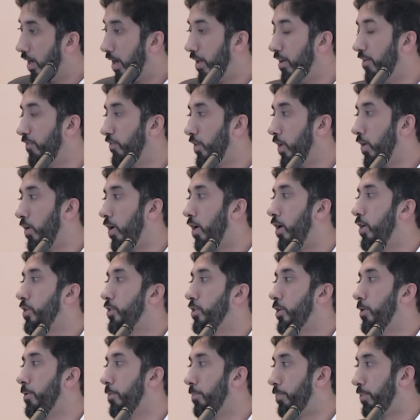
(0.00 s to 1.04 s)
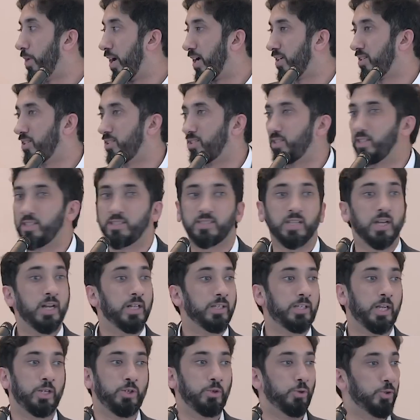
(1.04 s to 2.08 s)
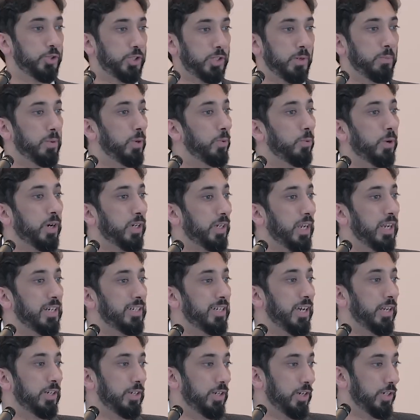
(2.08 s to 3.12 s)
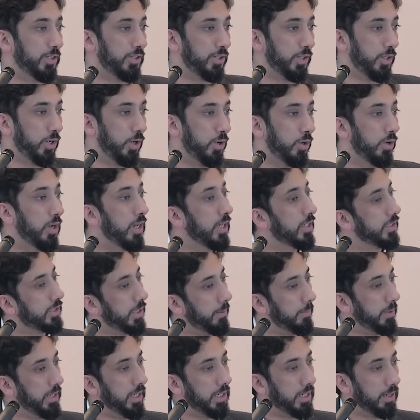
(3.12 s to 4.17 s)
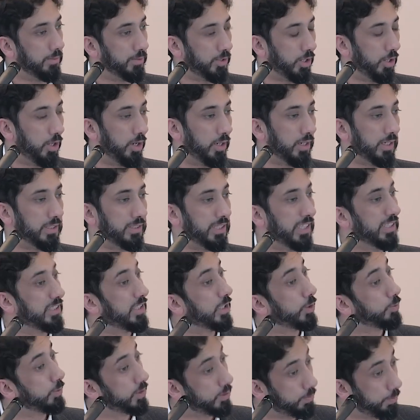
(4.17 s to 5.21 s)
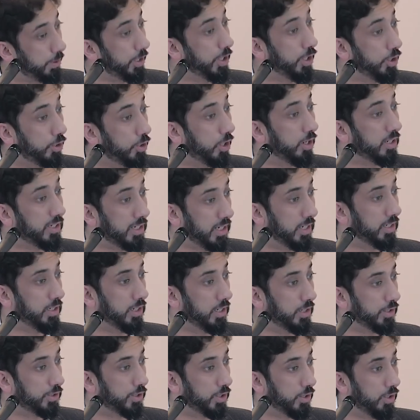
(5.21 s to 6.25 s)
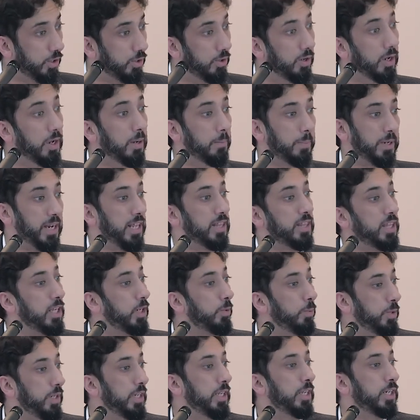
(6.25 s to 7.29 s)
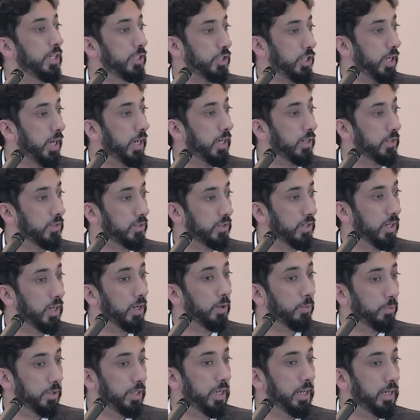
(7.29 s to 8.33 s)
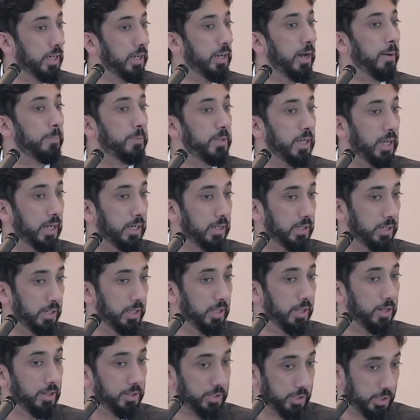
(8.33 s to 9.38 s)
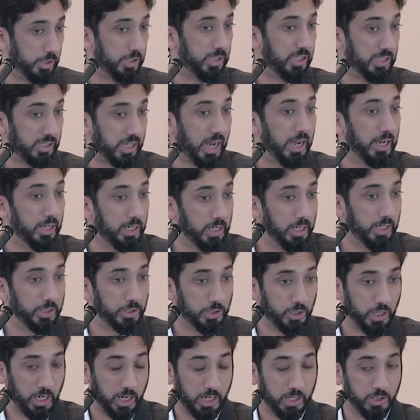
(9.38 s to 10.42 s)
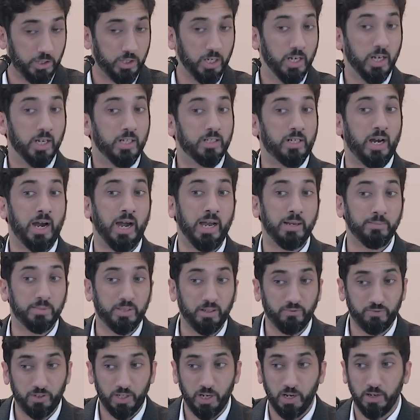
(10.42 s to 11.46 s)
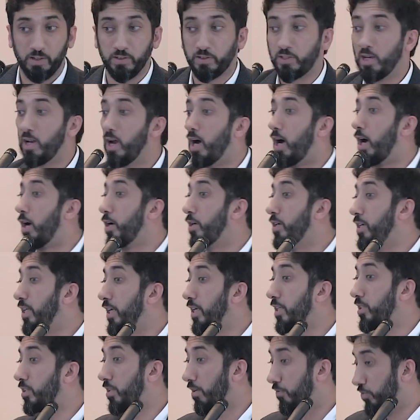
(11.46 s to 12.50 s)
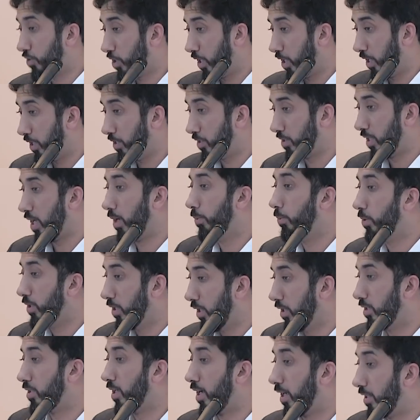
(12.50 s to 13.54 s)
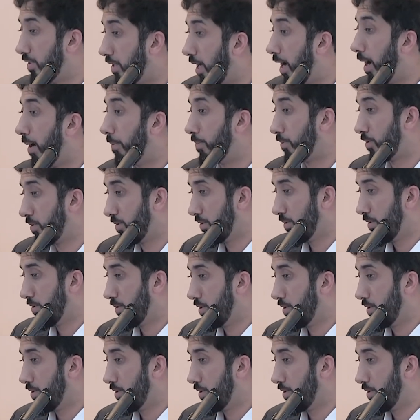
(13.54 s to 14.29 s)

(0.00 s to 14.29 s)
And if there are certain practices that used to be working 10 years ago, somebody comes along and says, this was pretty good 10 years ago, but I think we need a change. We need an update. So society has changed, times have changed, our needs have changed, and we need to adapt.